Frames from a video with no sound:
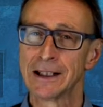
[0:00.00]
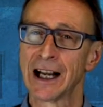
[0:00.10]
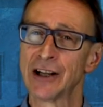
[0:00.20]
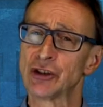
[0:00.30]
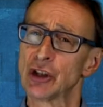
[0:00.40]

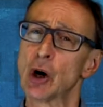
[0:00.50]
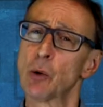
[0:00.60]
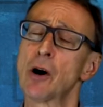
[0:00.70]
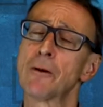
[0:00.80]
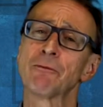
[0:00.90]
And you know
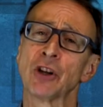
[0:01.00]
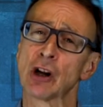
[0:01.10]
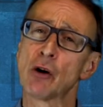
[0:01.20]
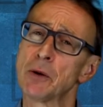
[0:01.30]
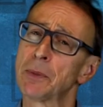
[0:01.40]
what? You'll
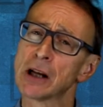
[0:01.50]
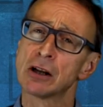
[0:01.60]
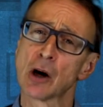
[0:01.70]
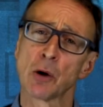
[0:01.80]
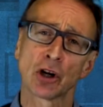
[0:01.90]
only be a
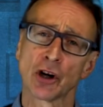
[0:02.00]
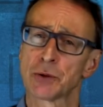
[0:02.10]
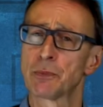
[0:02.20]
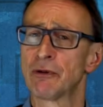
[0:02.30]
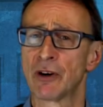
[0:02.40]
lower
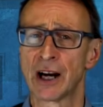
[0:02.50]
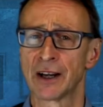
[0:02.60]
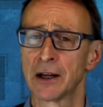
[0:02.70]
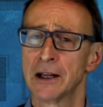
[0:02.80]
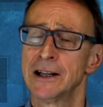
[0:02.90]
cost
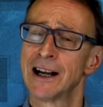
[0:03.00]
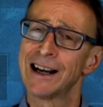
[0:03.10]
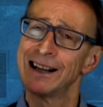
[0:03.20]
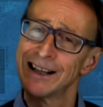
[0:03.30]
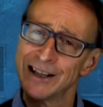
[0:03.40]
provider
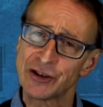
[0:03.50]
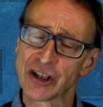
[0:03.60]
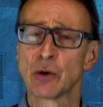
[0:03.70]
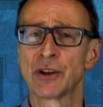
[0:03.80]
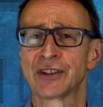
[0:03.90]

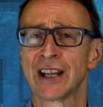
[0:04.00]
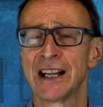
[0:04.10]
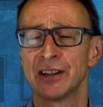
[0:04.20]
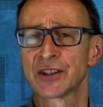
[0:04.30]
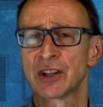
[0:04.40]
until the day
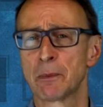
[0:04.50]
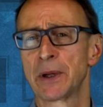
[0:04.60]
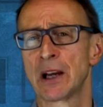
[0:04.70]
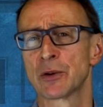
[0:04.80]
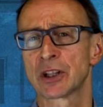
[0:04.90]
that
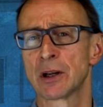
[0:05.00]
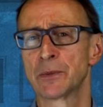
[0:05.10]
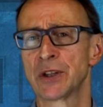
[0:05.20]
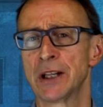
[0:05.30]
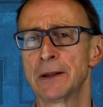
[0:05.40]
somebody else
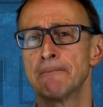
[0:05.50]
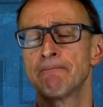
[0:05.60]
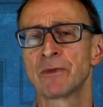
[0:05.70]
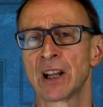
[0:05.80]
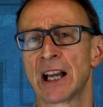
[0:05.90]
comes in
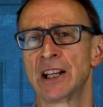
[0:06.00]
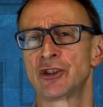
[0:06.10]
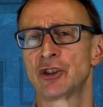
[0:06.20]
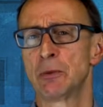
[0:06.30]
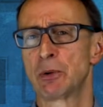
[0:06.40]
and is
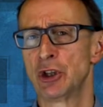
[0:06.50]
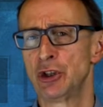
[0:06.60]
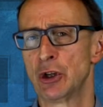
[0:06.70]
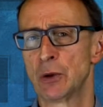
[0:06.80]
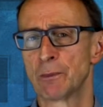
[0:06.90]
cheaper than
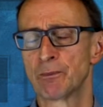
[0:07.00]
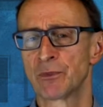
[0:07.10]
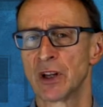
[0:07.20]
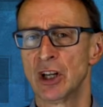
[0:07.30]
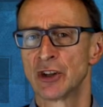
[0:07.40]
you.
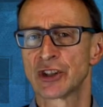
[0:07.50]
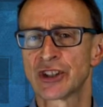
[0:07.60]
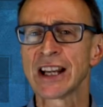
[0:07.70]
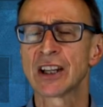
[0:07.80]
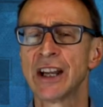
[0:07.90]
The
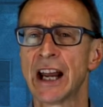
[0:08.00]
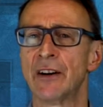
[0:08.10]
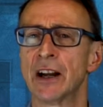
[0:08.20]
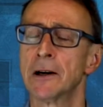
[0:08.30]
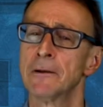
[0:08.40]
second
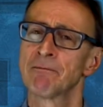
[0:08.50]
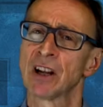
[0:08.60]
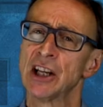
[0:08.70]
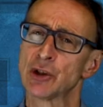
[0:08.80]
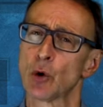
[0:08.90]
area
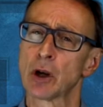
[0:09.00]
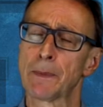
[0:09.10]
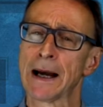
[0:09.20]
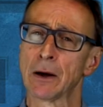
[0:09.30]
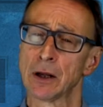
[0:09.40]
is all
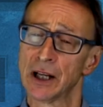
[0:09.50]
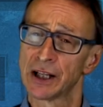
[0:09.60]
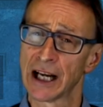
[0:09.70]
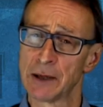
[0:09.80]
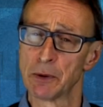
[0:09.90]
about
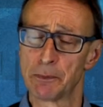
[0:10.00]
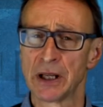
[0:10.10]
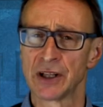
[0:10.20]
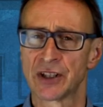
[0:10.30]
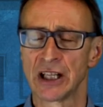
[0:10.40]

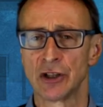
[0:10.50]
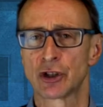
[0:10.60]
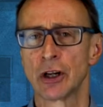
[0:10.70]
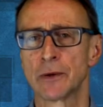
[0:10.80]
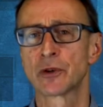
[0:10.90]
capability in
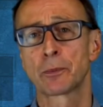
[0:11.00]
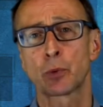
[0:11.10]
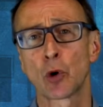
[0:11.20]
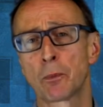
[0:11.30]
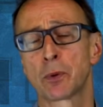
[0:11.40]
terms of
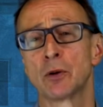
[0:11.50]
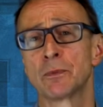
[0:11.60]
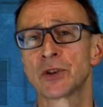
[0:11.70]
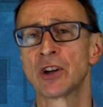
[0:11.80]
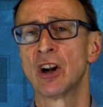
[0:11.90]

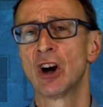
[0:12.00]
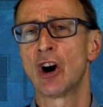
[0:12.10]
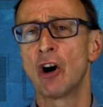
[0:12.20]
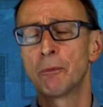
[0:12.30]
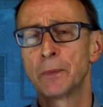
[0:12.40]
problems
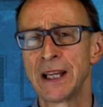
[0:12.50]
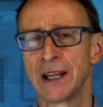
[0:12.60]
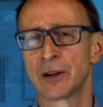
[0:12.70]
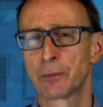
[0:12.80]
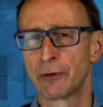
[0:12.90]
of
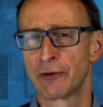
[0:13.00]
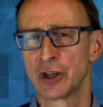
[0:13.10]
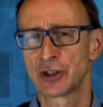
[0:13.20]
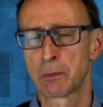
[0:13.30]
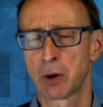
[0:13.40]
being a
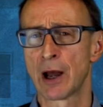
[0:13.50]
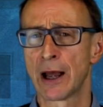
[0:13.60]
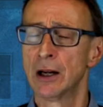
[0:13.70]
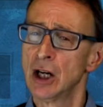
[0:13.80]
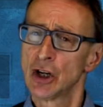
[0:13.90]
preferred
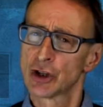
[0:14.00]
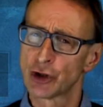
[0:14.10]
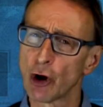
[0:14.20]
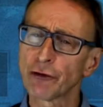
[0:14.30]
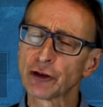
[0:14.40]
supplier. Because
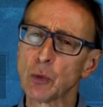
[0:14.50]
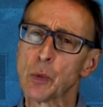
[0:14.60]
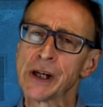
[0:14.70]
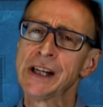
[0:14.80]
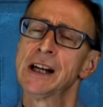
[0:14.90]
often
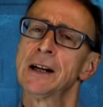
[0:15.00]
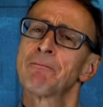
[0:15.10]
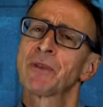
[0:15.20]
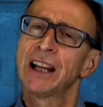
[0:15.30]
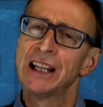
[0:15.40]
we
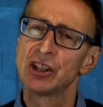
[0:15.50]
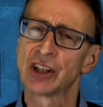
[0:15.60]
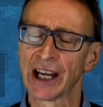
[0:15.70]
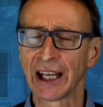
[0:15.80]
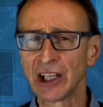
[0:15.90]

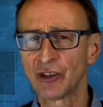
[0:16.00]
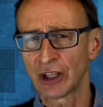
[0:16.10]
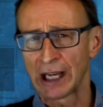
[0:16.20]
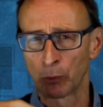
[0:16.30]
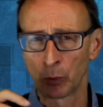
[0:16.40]
engage
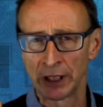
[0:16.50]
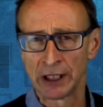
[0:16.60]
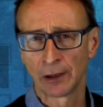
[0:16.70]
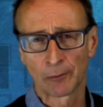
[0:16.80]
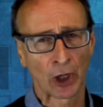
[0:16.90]
and
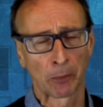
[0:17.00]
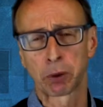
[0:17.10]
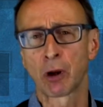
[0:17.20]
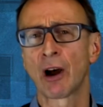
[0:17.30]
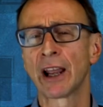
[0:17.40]
we
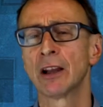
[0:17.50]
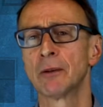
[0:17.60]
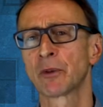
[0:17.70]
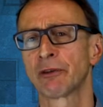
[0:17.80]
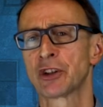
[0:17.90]
apply
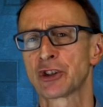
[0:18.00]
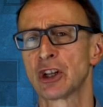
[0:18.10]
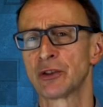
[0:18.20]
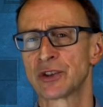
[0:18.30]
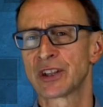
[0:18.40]
for
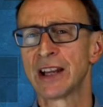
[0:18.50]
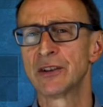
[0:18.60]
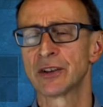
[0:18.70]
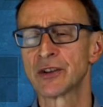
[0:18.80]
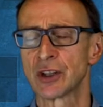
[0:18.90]
certain
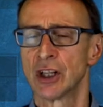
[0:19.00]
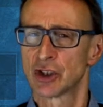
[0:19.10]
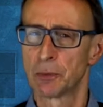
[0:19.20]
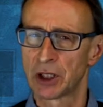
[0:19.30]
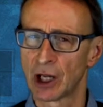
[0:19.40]
tenders
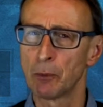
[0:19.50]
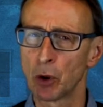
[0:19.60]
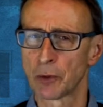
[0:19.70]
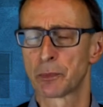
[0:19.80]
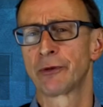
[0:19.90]
to become
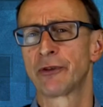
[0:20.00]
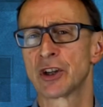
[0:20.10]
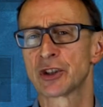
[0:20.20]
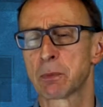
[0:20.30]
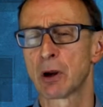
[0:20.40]
on a
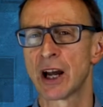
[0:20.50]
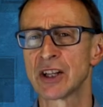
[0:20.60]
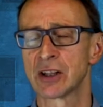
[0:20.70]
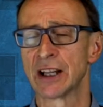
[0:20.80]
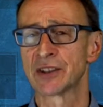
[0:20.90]
preferred
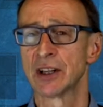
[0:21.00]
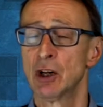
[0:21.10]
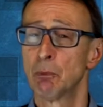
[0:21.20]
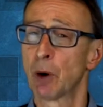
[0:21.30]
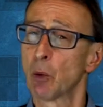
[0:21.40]
suppliers list,
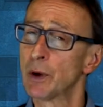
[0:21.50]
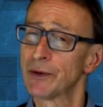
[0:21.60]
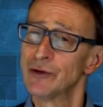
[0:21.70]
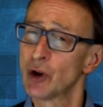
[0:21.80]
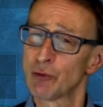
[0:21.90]
but we're
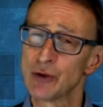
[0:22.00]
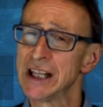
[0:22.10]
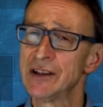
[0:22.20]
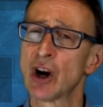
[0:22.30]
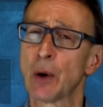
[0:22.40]
not
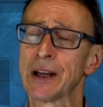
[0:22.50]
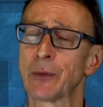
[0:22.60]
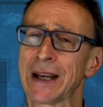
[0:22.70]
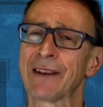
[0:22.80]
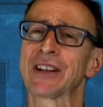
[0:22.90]
really knowing
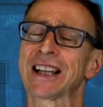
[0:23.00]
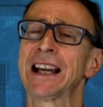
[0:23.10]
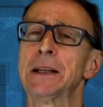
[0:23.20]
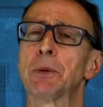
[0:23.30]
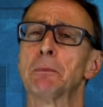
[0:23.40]
if we have the
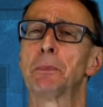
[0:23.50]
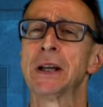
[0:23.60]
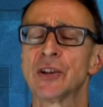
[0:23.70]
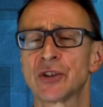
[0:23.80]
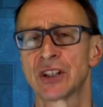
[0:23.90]

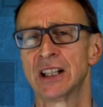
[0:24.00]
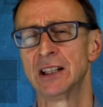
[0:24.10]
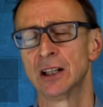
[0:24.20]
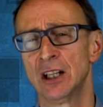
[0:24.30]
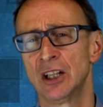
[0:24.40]
capability
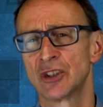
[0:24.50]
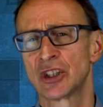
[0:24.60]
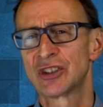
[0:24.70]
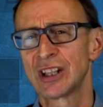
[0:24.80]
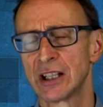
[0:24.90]

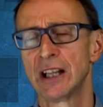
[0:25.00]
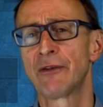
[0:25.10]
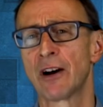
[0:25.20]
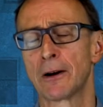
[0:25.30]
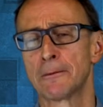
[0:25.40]
to
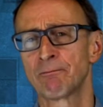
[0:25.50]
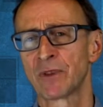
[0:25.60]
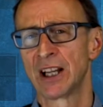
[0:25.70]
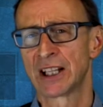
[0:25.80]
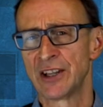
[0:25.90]
deliver
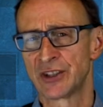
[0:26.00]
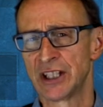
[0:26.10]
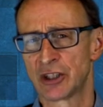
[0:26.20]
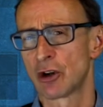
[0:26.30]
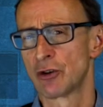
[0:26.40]
against
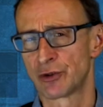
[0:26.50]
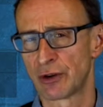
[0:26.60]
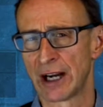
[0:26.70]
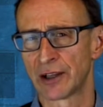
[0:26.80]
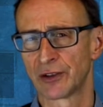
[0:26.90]
these
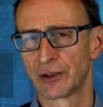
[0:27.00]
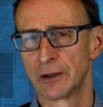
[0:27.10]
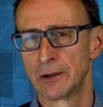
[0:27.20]
contracts.